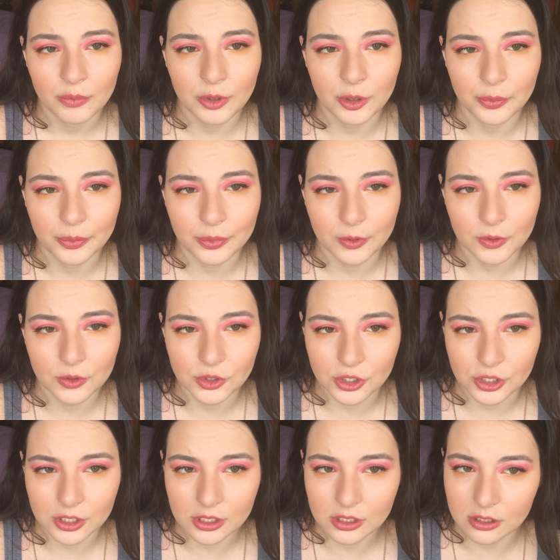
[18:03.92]
People
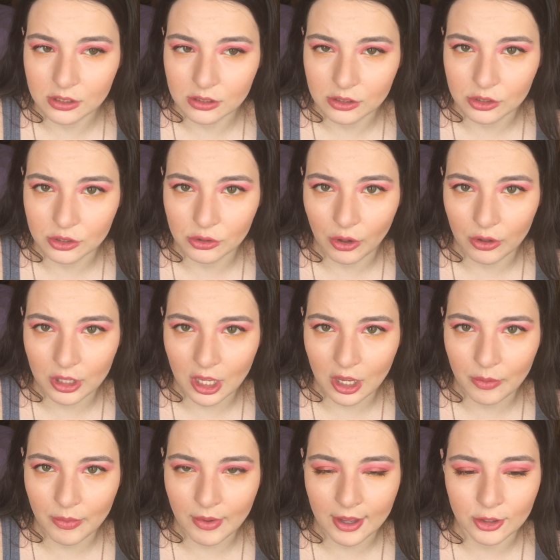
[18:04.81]
just saw
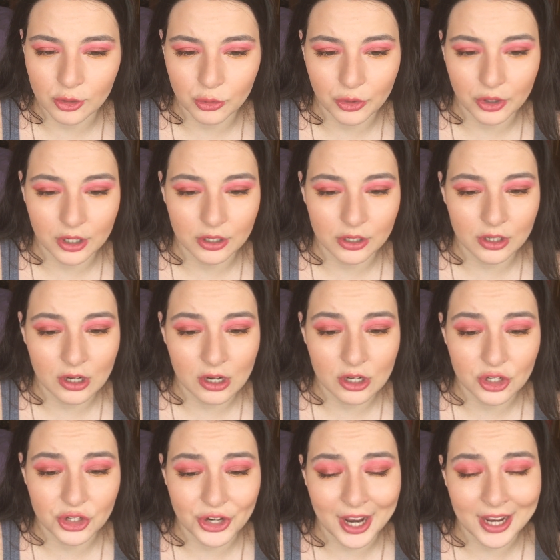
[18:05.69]
them and were
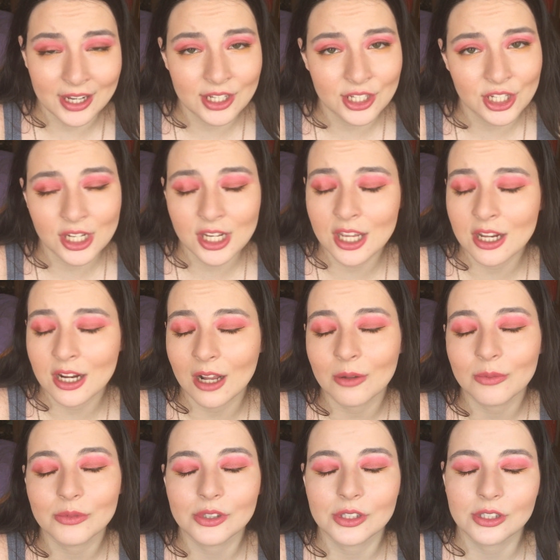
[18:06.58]
enchanted.
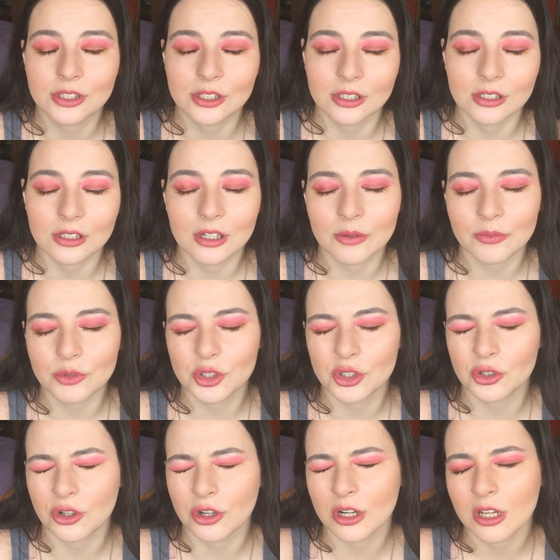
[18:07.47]
I'm
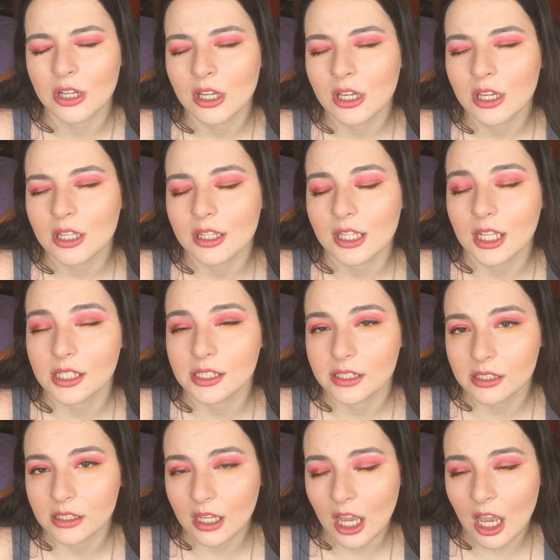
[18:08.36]
sure that
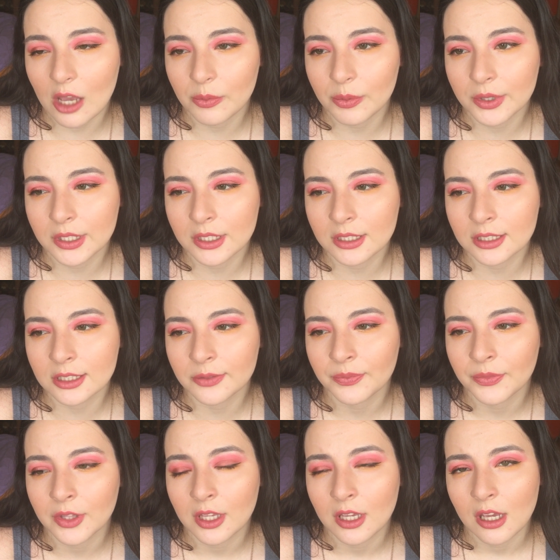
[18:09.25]
still
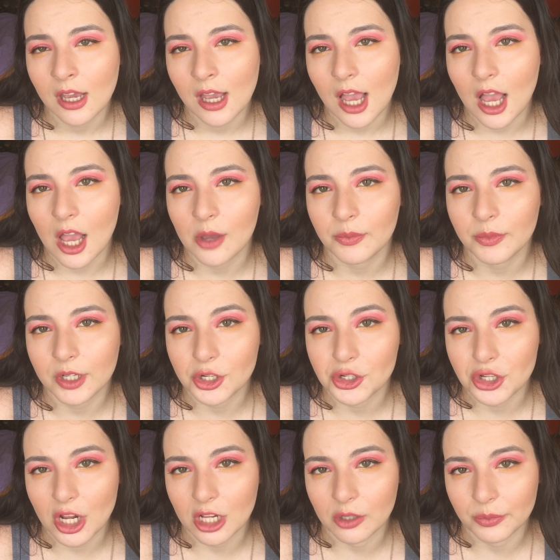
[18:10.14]
happens. A
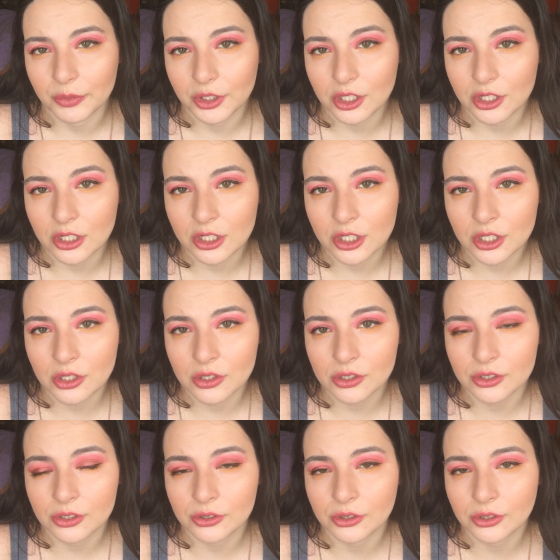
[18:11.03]
Big Shell Beauty
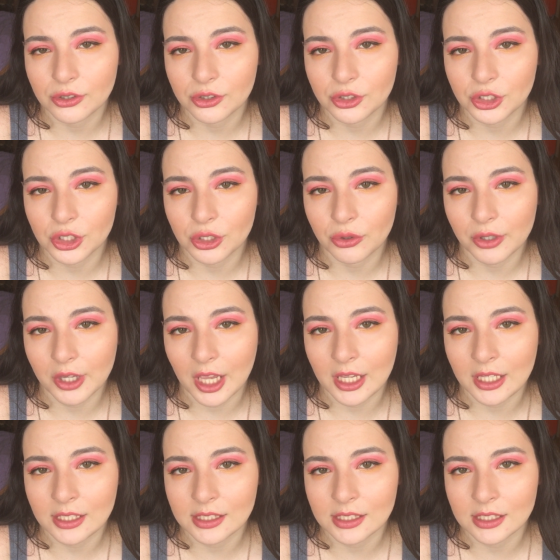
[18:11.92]
News also
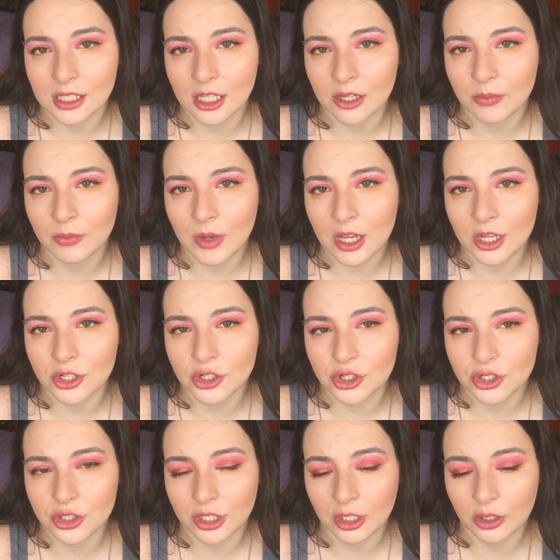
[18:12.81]
showcased them,
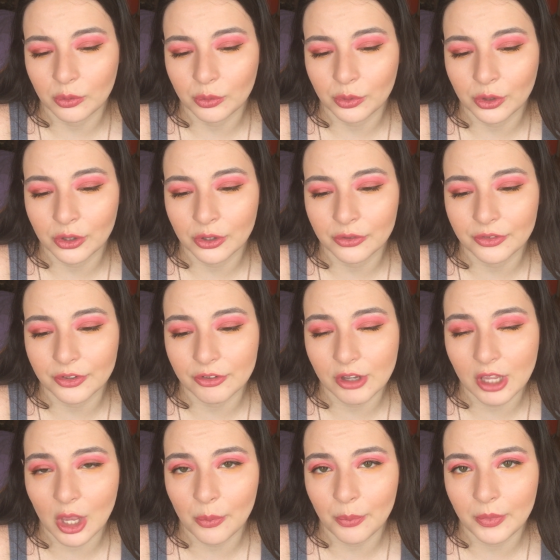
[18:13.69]
and they were
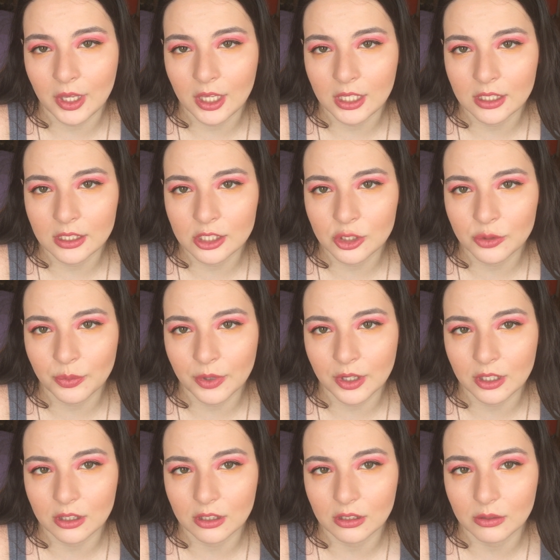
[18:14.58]
very amazed
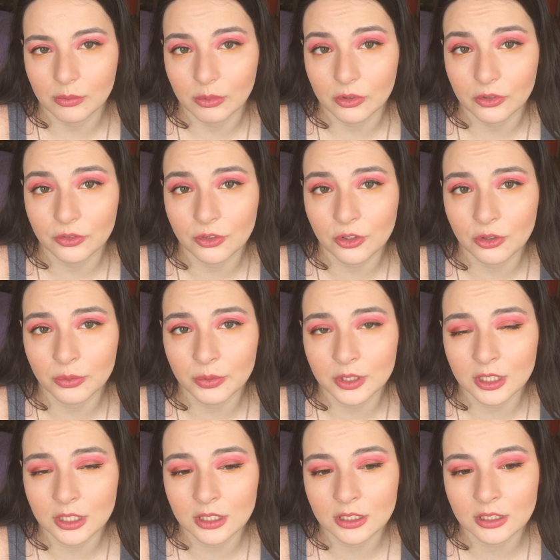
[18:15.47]
by the
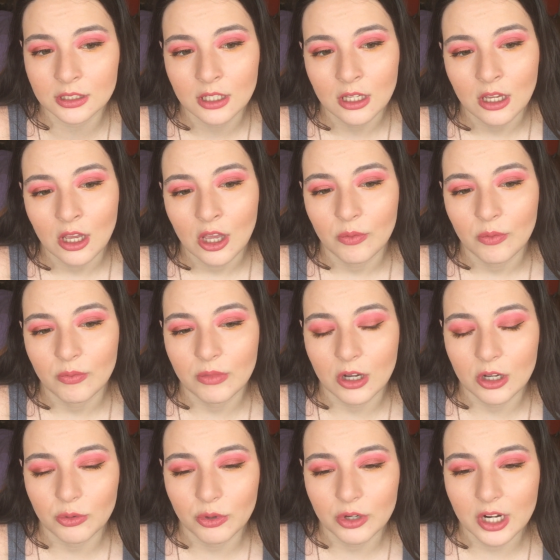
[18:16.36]
performance.
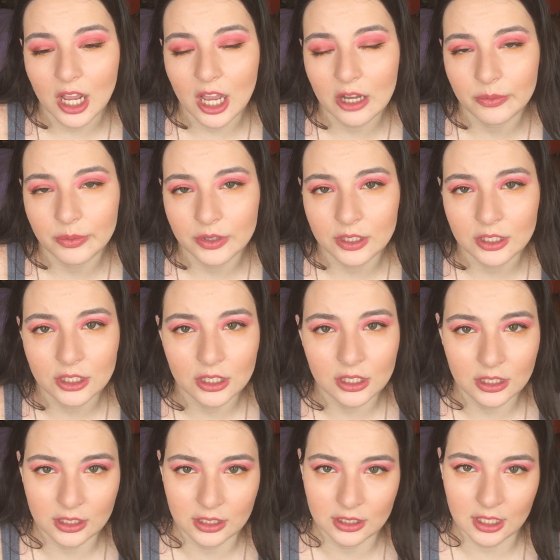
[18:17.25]
But what happened
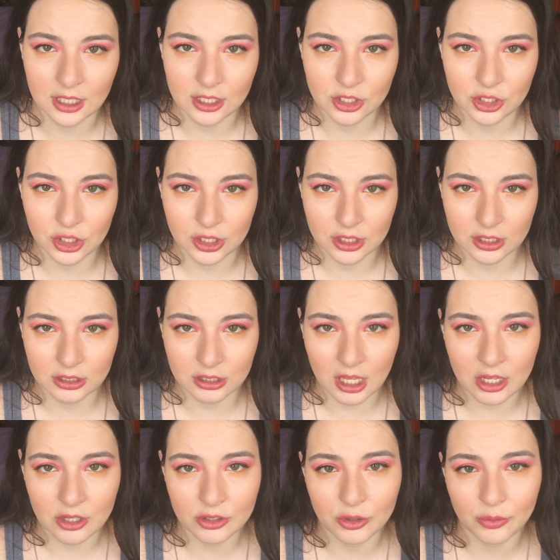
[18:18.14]
is that
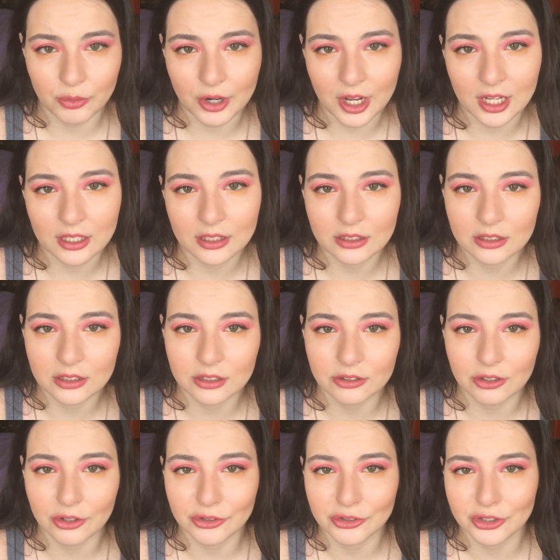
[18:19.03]
the brand
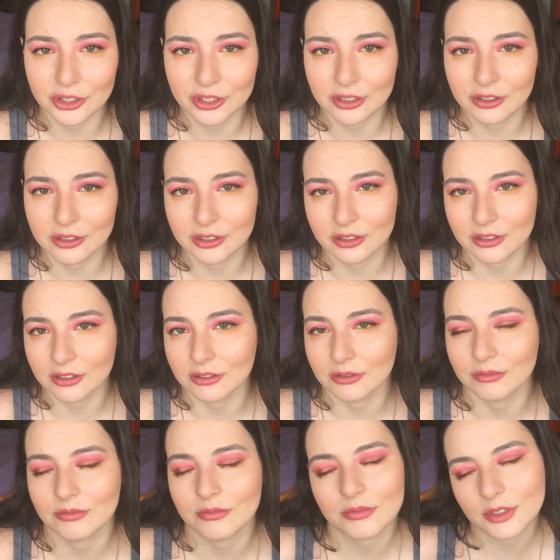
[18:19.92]
started
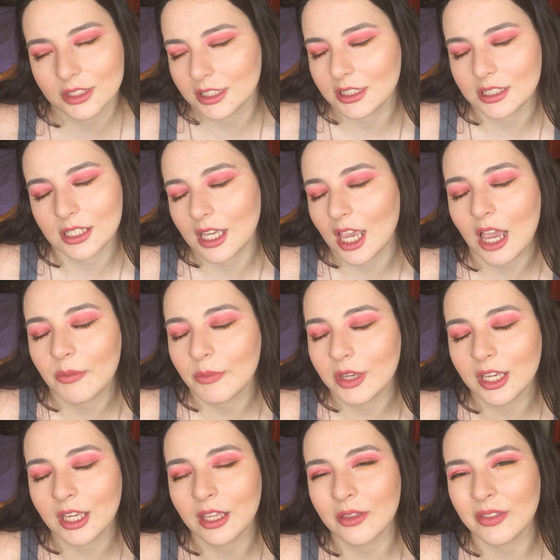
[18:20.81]

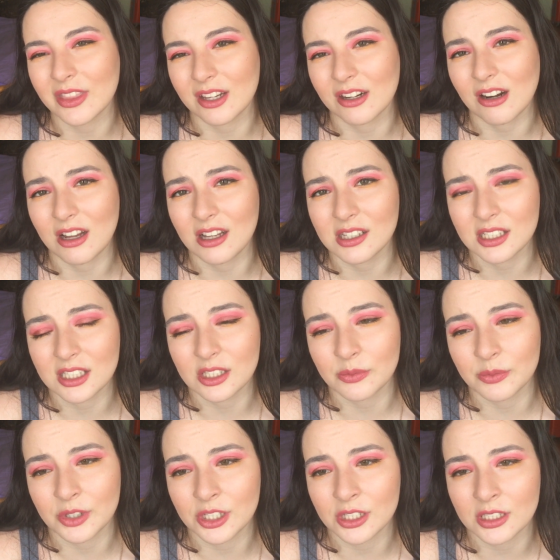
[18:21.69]
scamming their
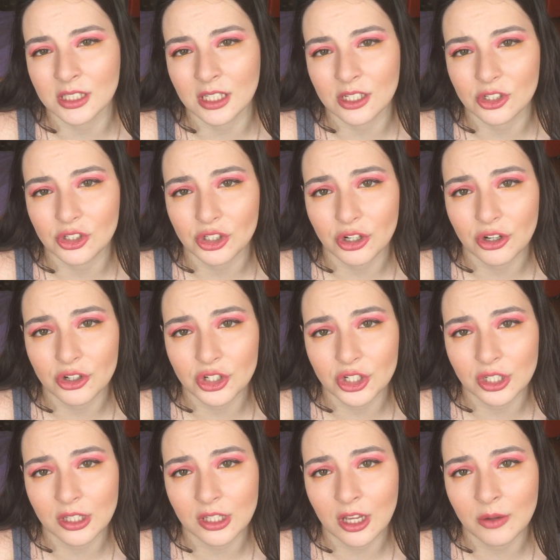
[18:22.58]
customers and
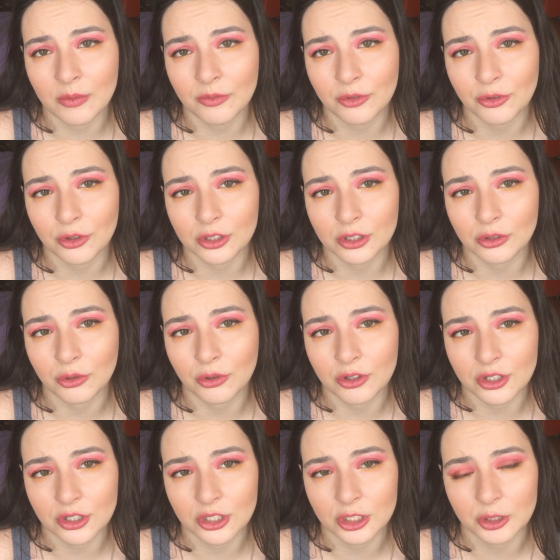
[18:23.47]
charging them for the
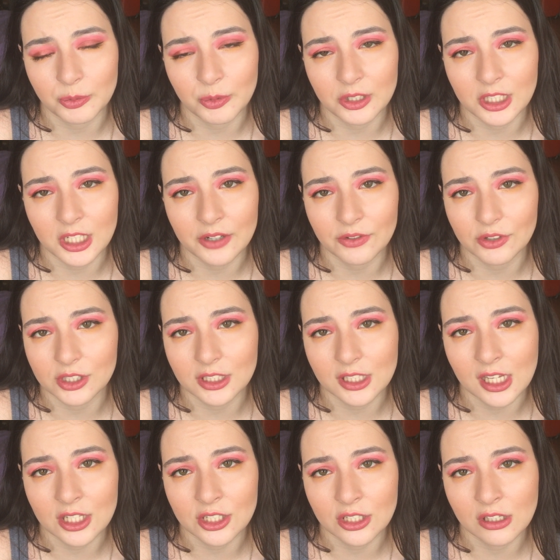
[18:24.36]
orders, but never
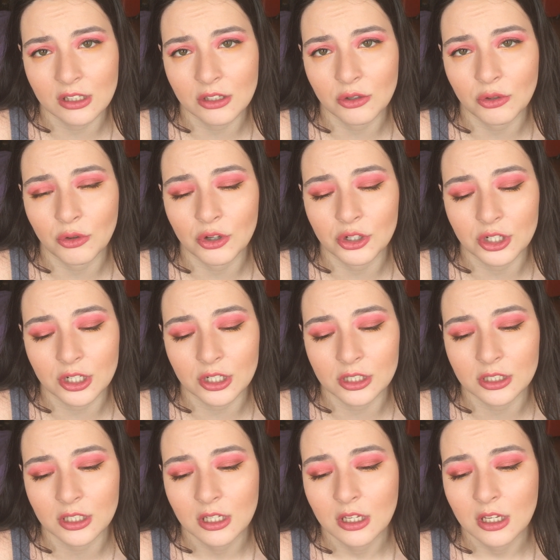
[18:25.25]
sending the
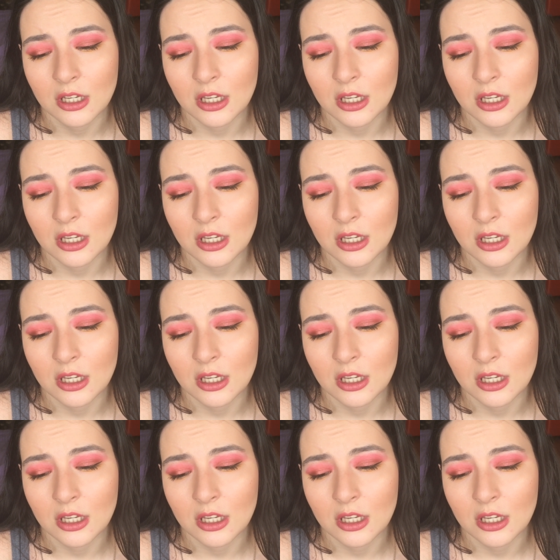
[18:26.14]
orders.